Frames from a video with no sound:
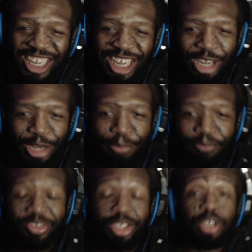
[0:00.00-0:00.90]
um,
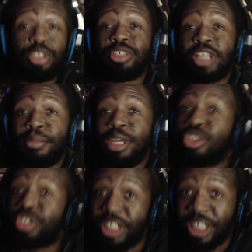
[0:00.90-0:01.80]
cartoons that I'm
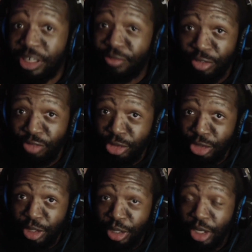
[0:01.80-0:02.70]
interested in for the
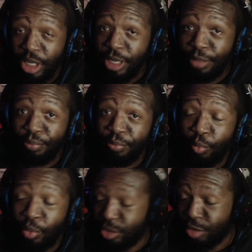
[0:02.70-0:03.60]
future,
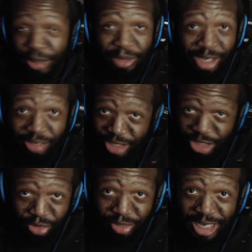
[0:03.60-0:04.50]
which would be relevant
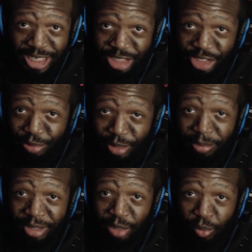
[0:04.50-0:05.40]
to you guys because they'll
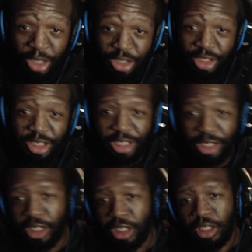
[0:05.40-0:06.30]
probably get watched on
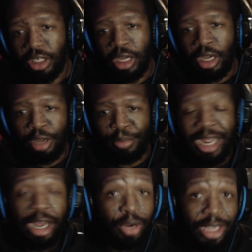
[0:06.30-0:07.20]
here. Um,
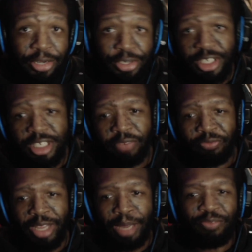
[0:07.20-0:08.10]
Owl House,
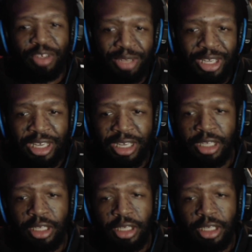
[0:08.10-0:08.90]
Amphibia,